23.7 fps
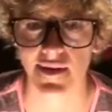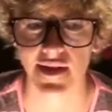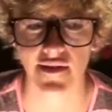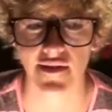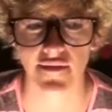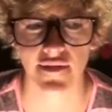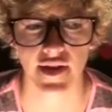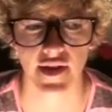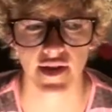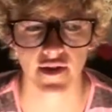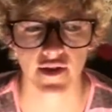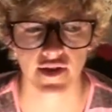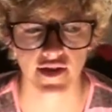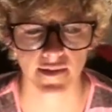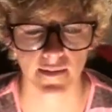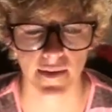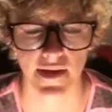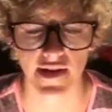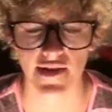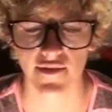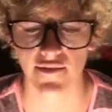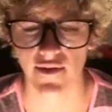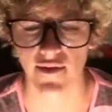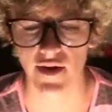a video, it's been
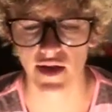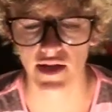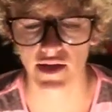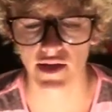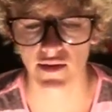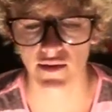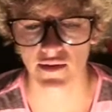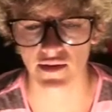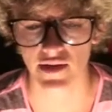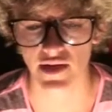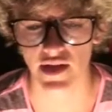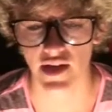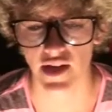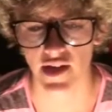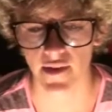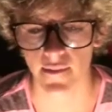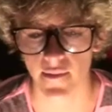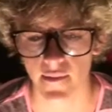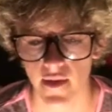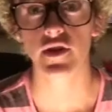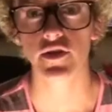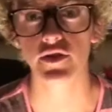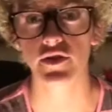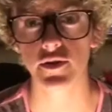a really long time.
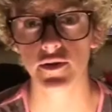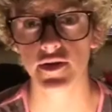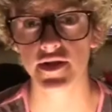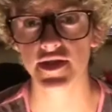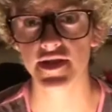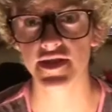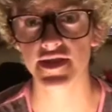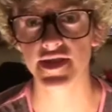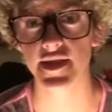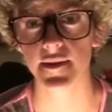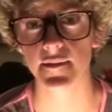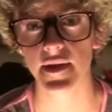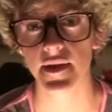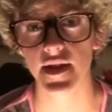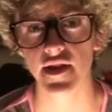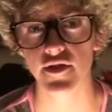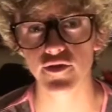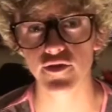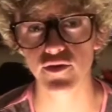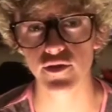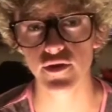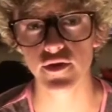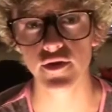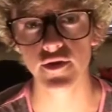I'm gonna see something I
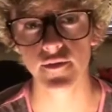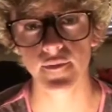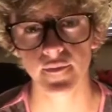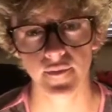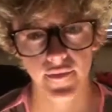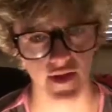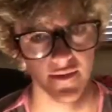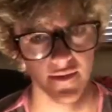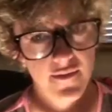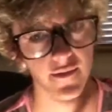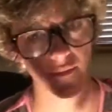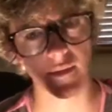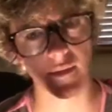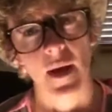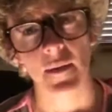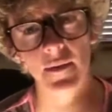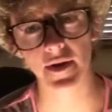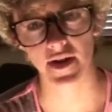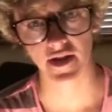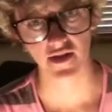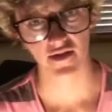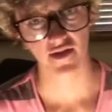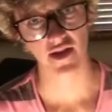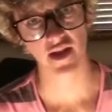drew. I'm a, I'm
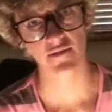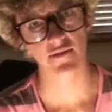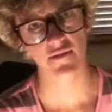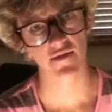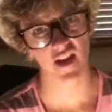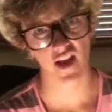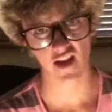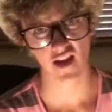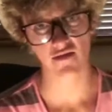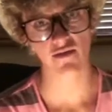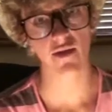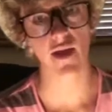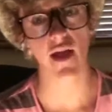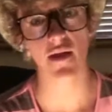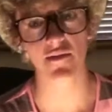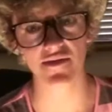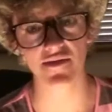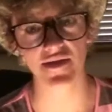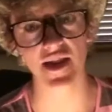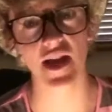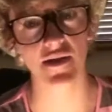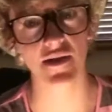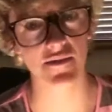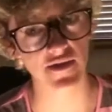gonna, I'm, I'm, I'm,
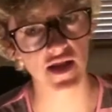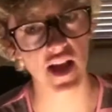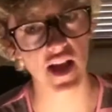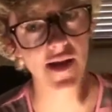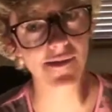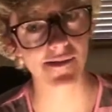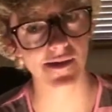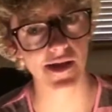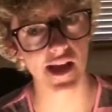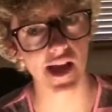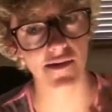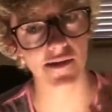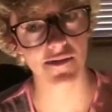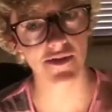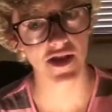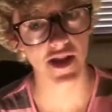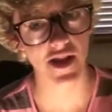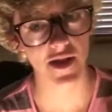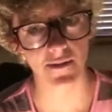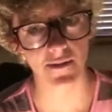I'm, I'm, I'm,